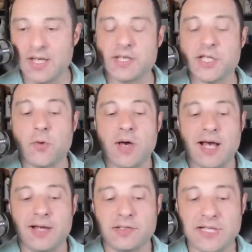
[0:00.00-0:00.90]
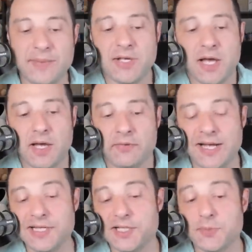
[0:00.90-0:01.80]
So uh, Tom, uh,
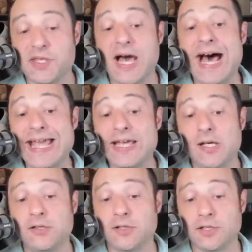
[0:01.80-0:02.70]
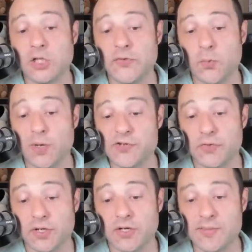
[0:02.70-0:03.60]
Randy says, with the high alert COVID warnings for
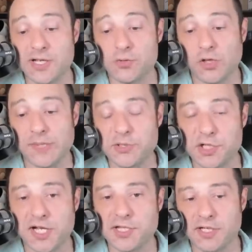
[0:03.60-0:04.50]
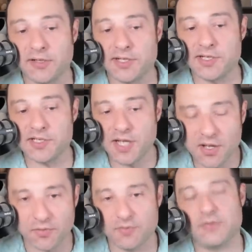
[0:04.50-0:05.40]
the Caribbean, is Rokerman changing itineraries?
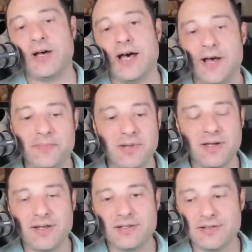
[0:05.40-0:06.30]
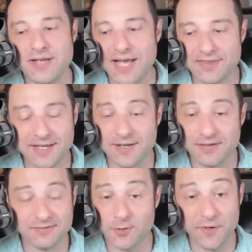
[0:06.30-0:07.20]
No. Um, I think,
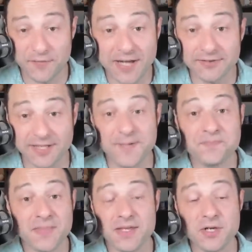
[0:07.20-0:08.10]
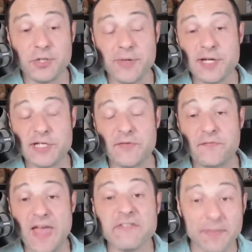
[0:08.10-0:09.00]
quite frankly, you're doing yourself a
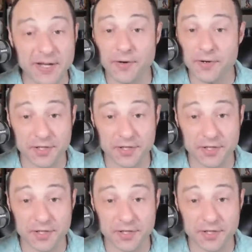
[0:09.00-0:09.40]
favor by going to the